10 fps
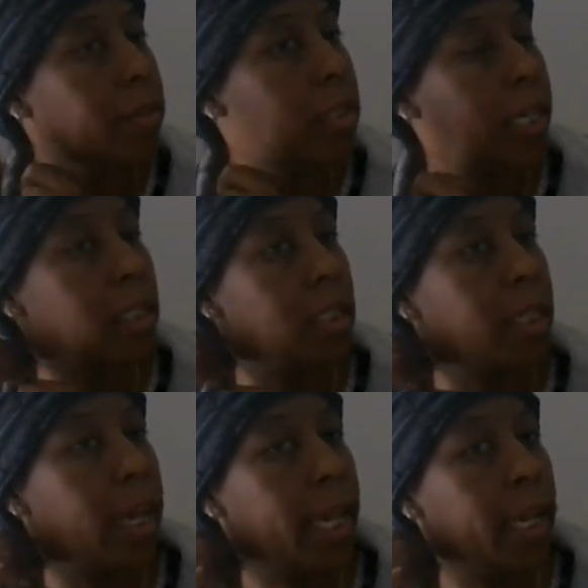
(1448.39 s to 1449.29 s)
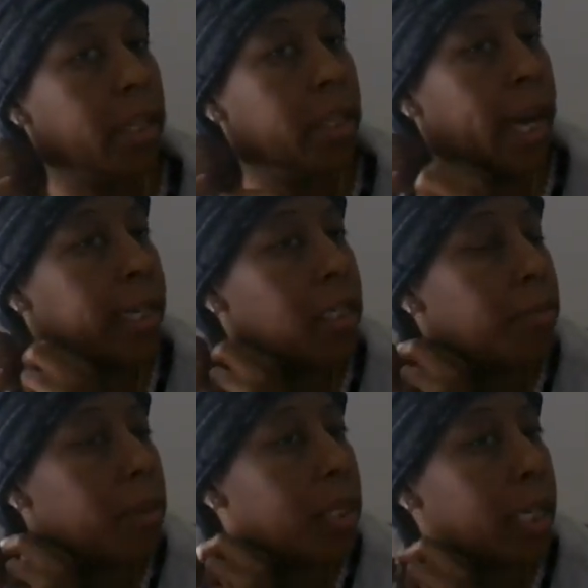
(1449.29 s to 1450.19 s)
The test is at 8, 9 in the
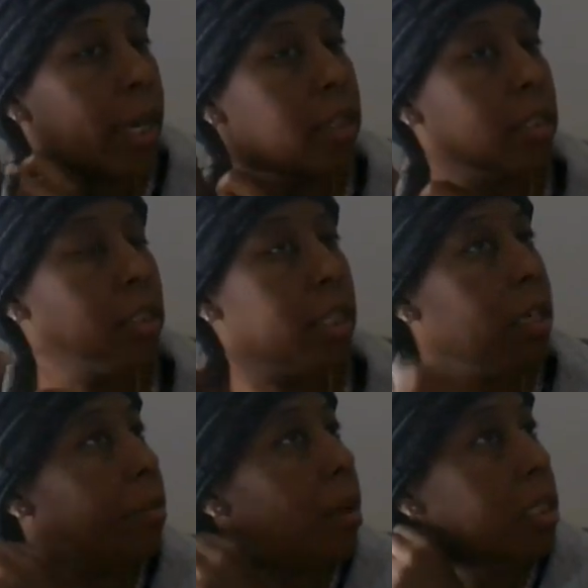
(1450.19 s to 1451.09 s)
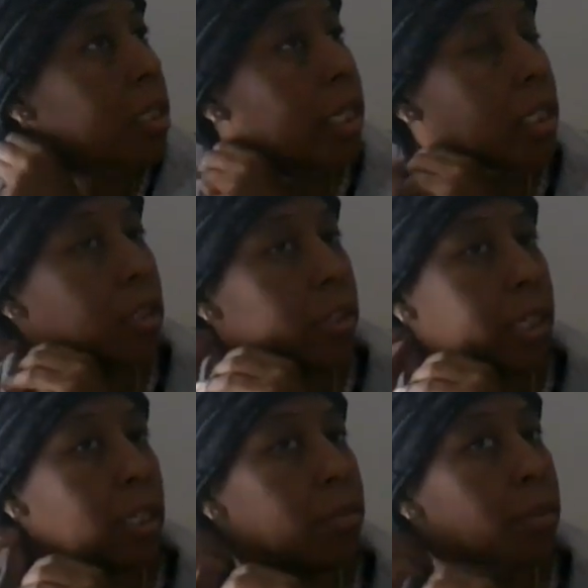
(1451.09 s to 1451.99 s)
morning. I'd stay up all night and
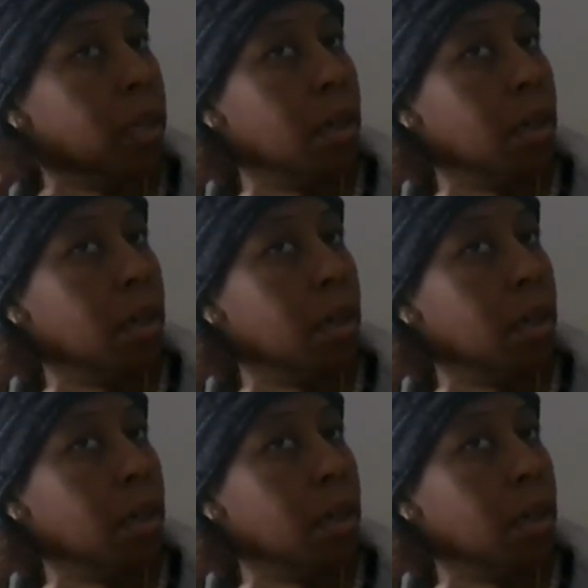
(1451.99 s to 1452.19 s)
cram.